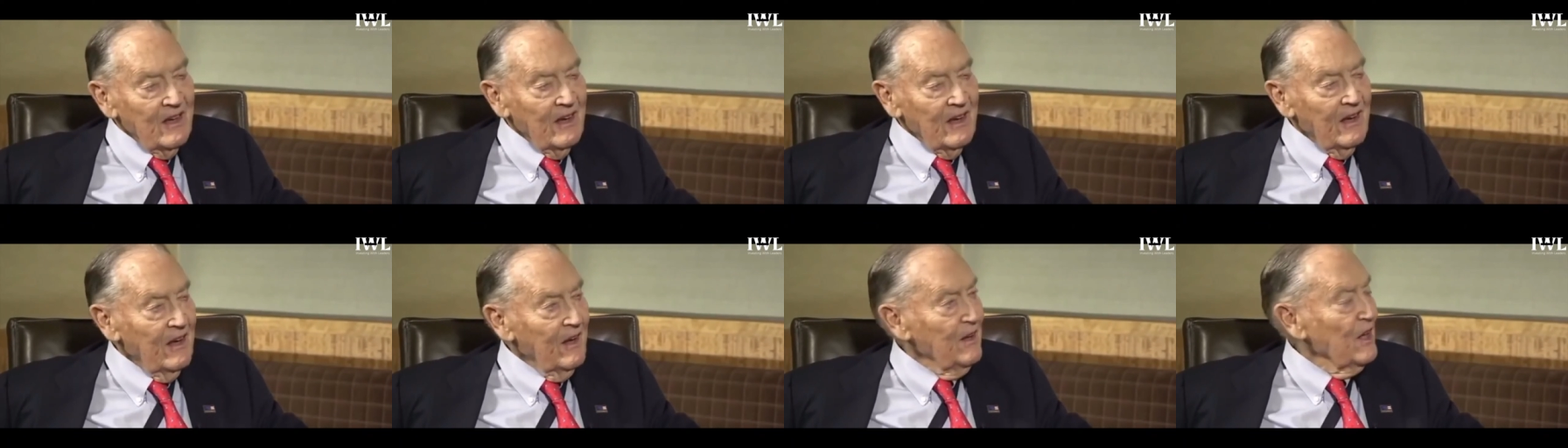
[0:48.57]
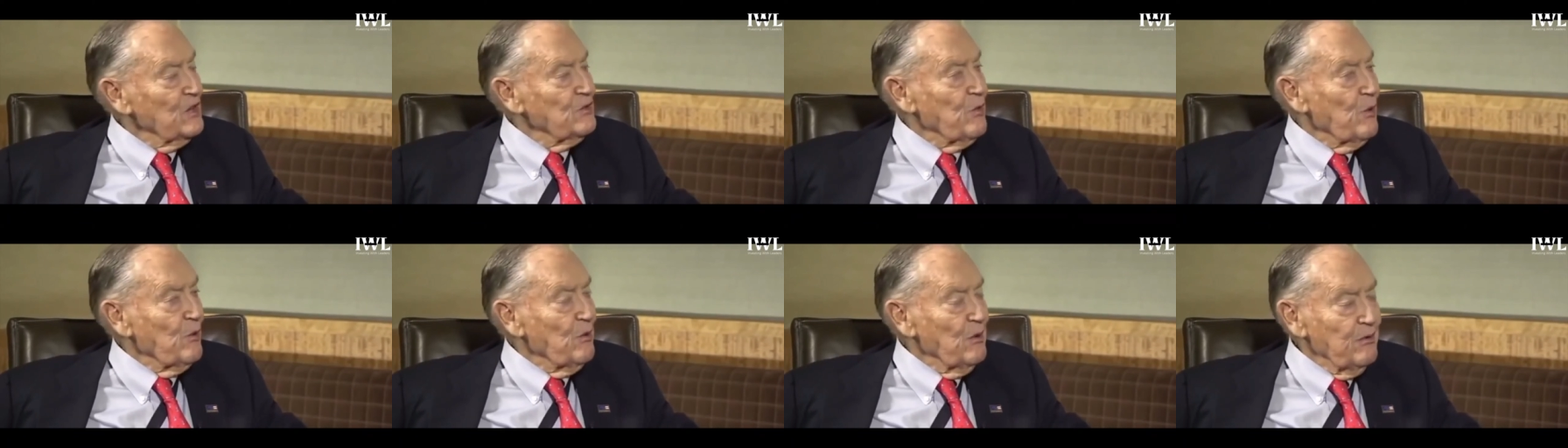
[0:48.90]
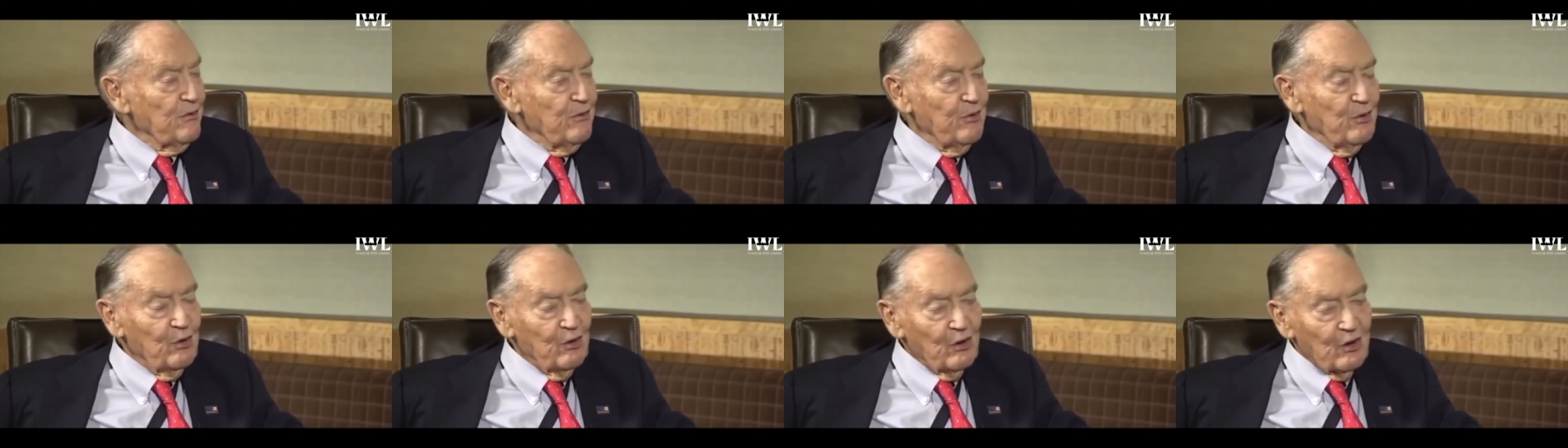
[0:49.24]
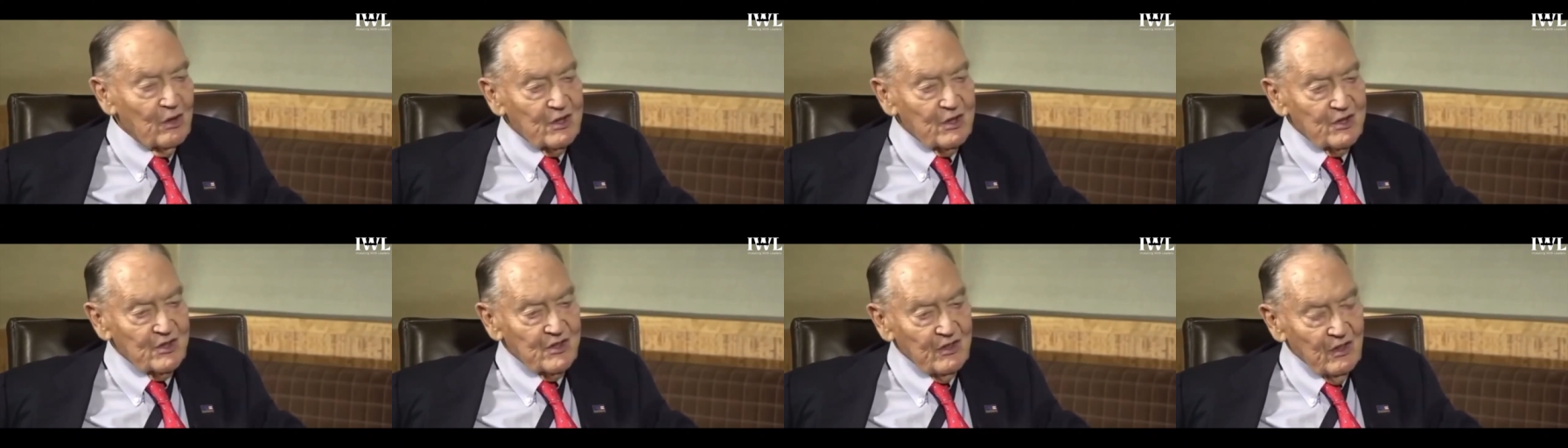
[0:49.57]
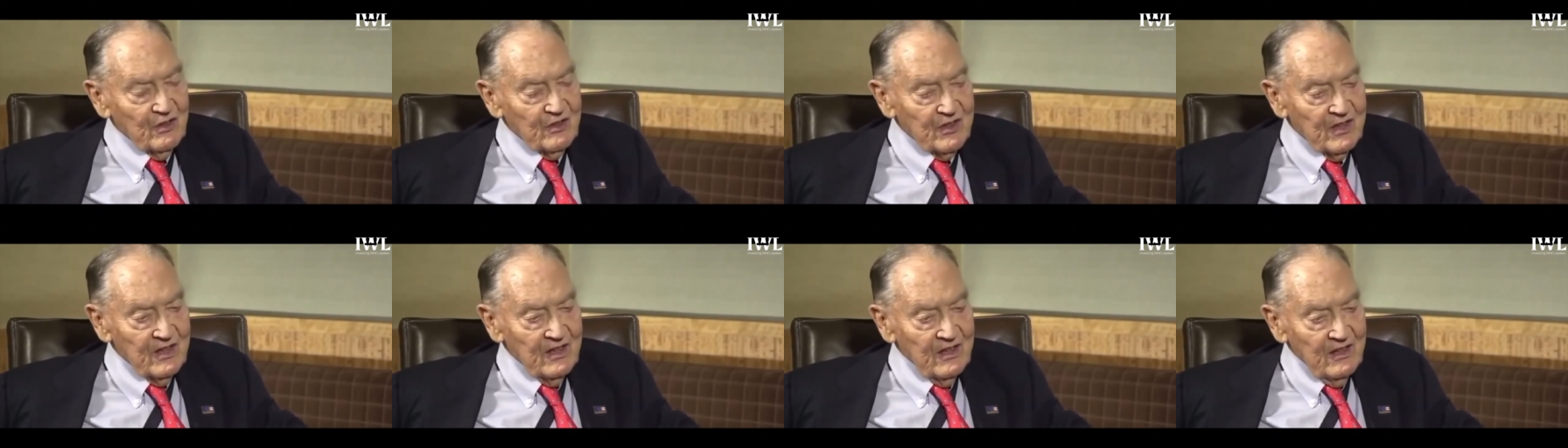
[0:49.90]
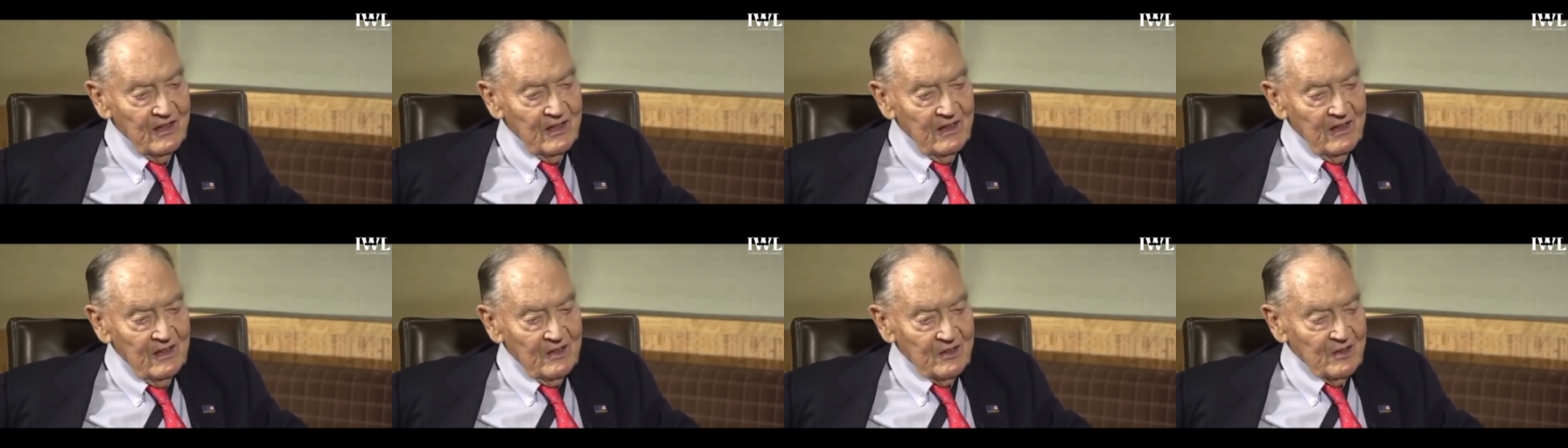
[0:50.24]
And that's where we fool ourselves.
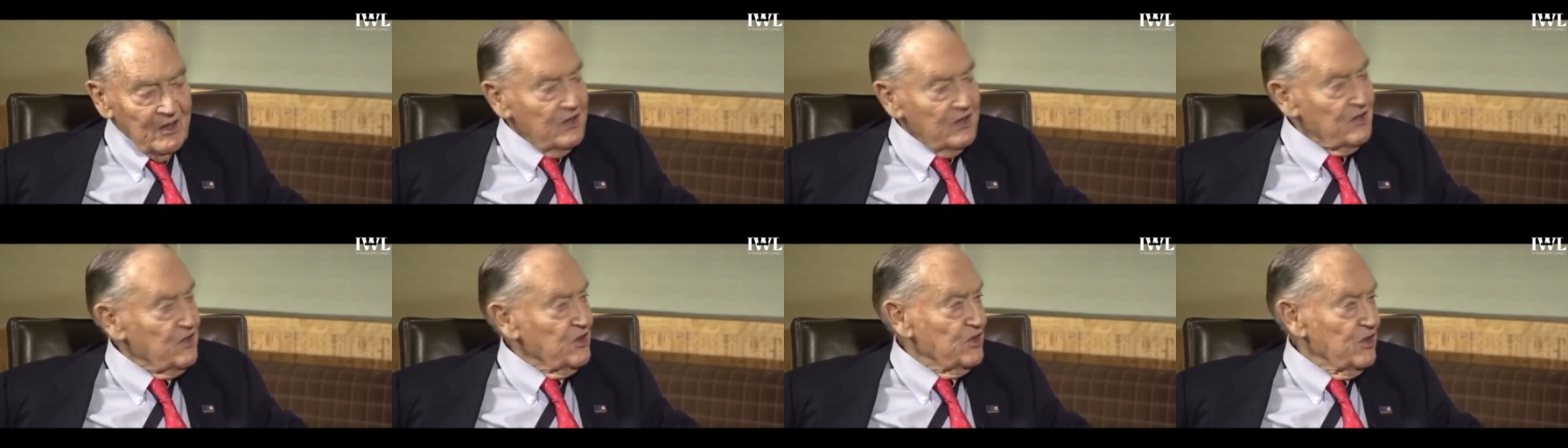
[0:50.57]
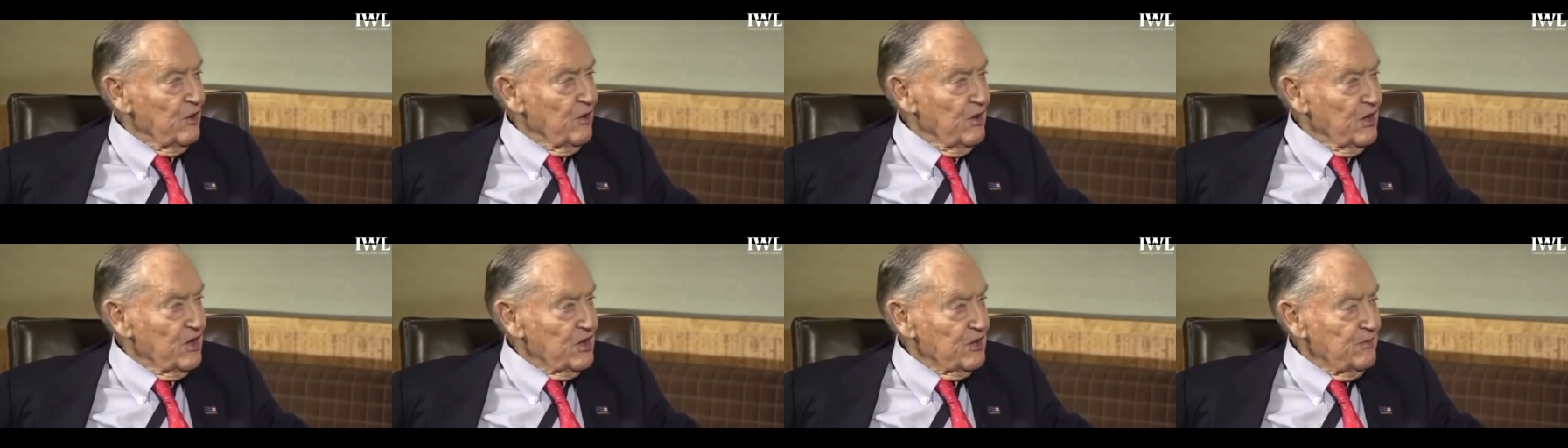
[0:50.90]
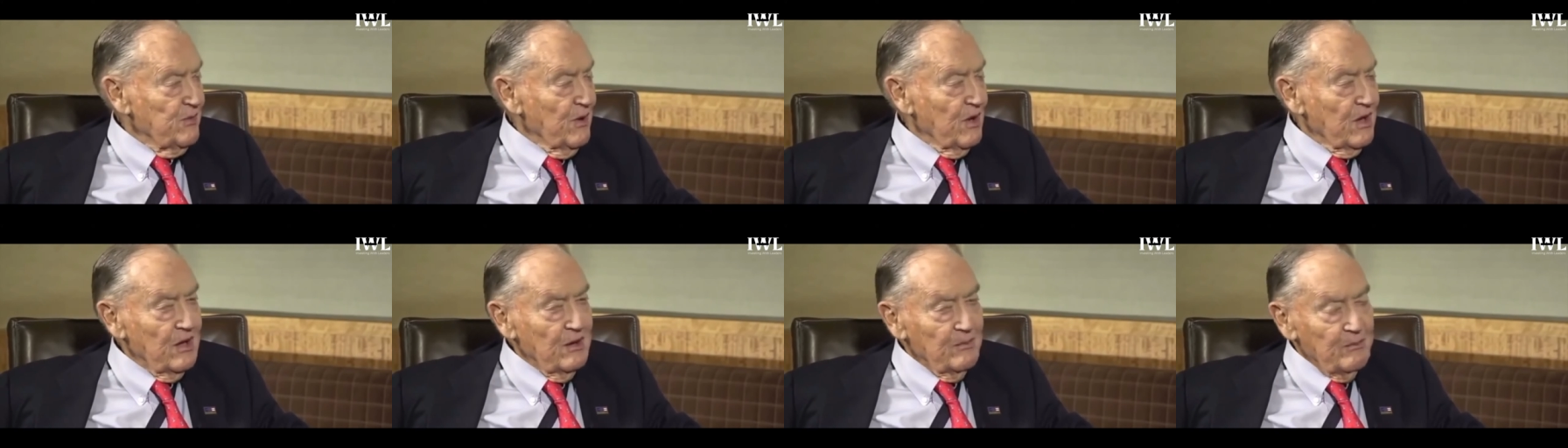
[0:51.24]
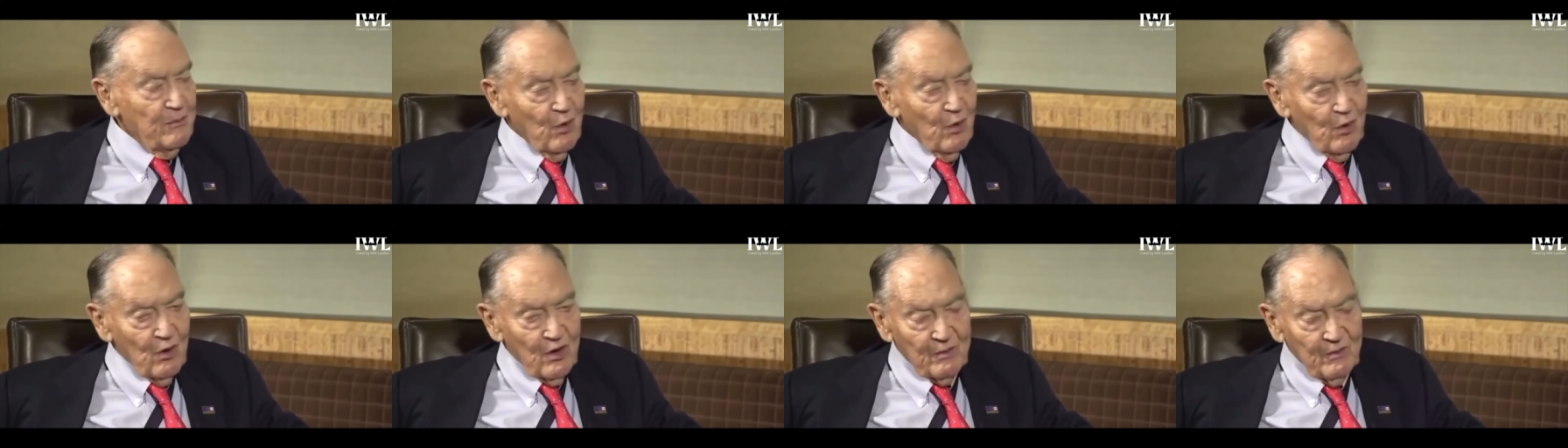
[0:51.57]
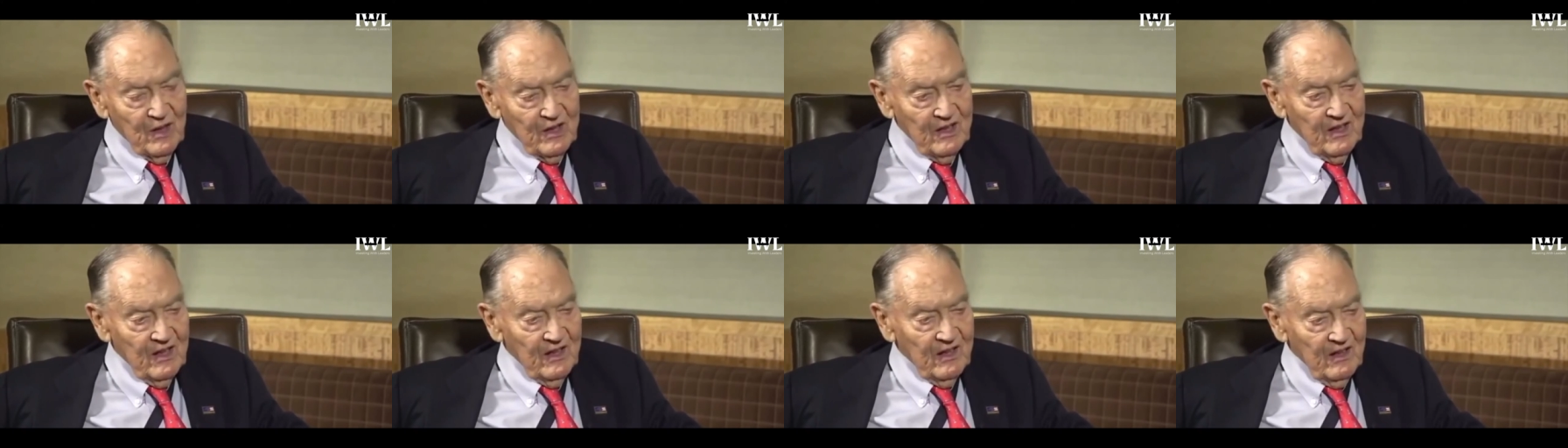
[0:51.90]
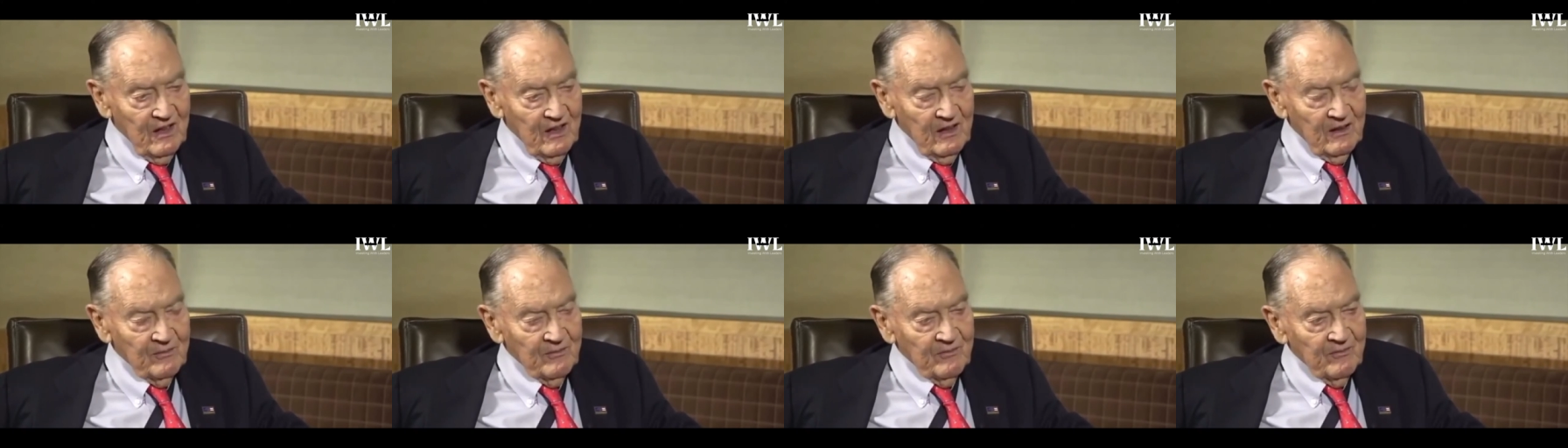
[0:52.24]
So that's a serious money, boring money
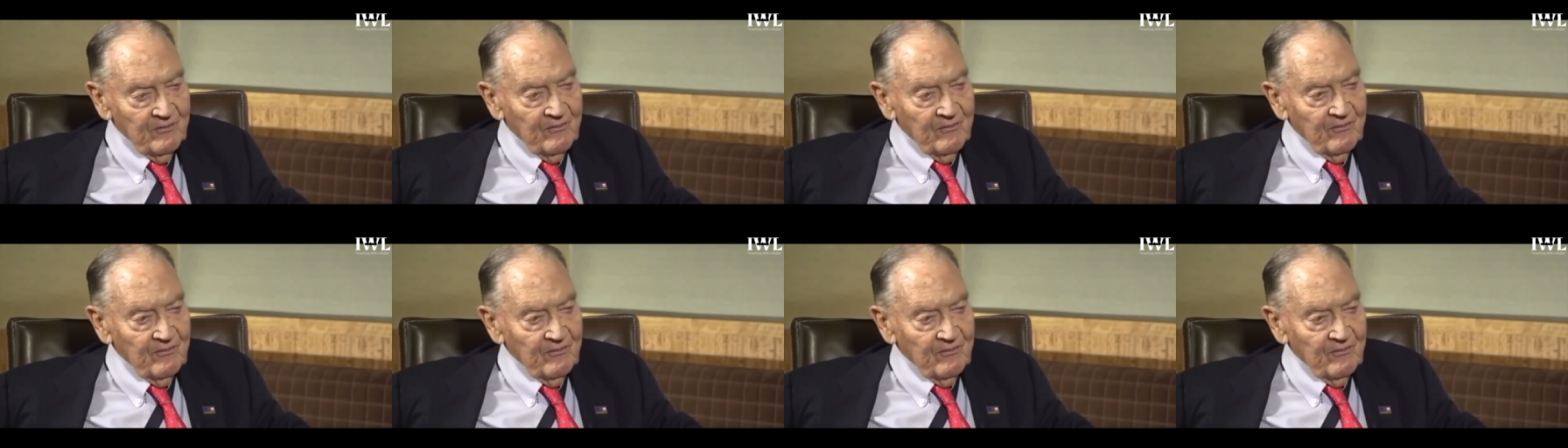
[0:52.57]
account.